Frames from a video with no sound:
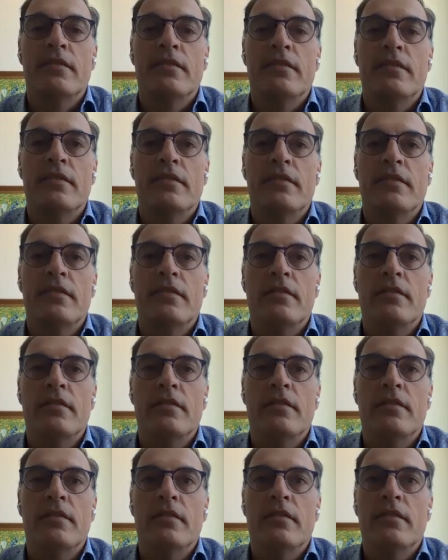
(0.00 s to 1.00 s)

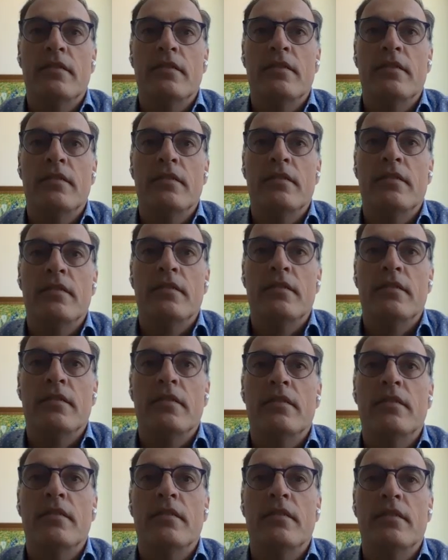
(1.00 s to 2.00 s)

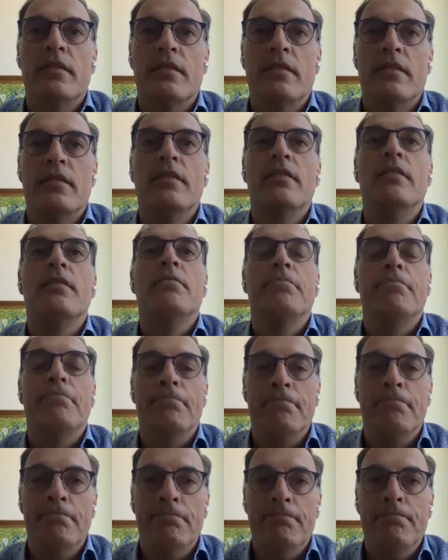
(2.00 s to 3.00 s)

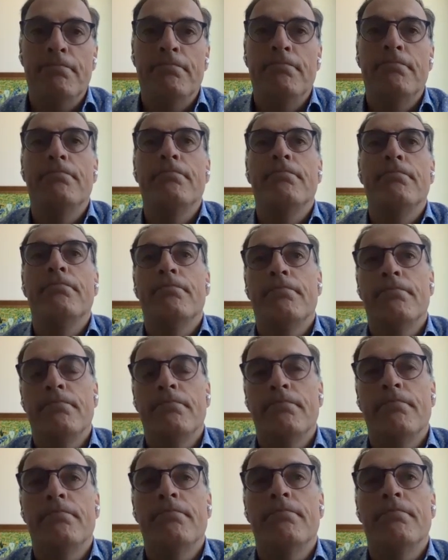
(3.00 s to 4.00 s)

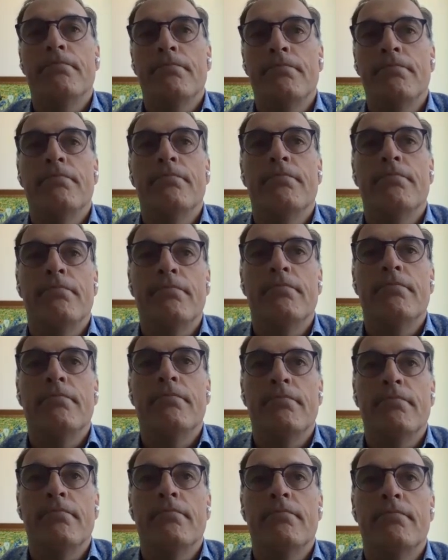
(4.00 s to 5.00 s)

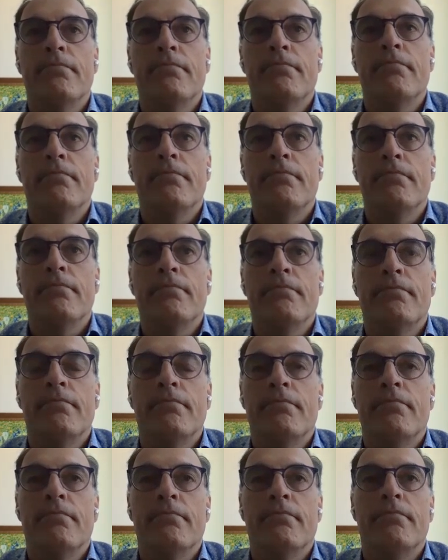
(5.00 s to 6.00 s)

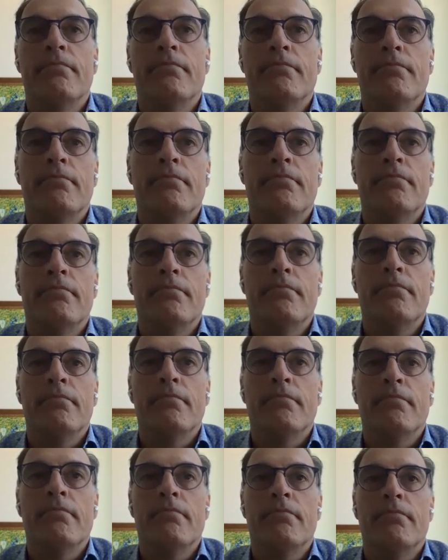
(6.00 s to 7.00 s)

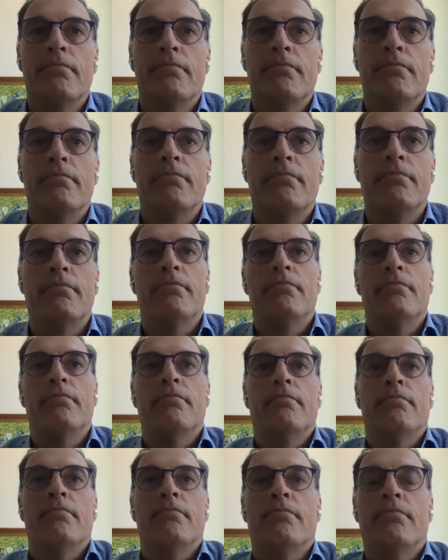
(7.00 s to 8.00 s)
[no speech]